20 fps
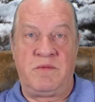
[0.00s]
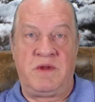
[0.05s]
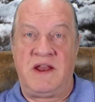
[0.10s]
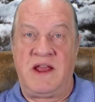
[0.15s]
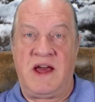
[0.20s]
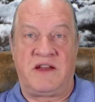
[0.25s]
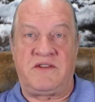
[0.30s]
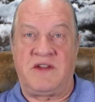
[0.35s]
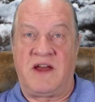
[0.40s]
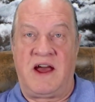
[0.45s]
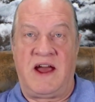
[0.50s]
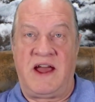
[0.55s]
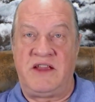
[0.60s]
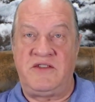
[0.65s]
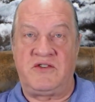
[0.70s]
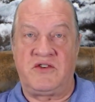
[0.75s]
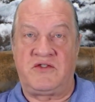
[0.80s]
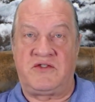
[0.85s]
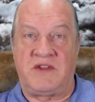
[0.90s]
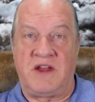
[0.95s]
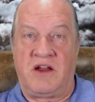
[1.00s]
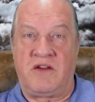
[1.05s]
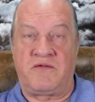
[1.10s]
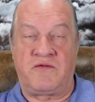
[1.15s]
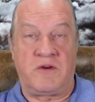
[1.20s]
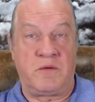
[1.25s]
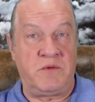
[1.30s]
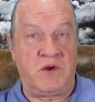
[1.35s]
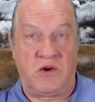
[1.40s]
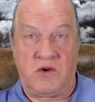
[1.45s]
and not to hide yourself
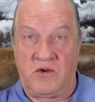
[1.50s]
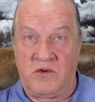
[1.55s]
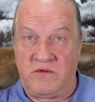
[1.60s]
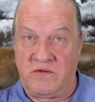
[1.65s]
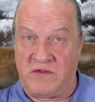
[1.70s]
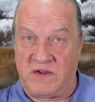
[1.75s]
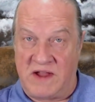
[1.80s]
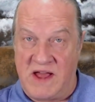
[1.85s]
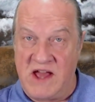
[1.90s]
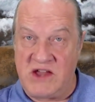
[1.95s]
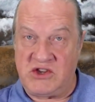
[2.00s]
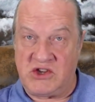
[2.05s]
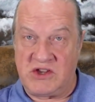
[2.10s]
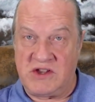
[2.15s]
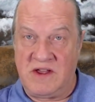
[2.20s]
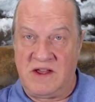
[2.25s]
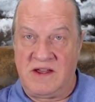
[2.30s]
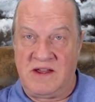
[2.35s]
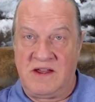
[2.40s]
from your own flesh.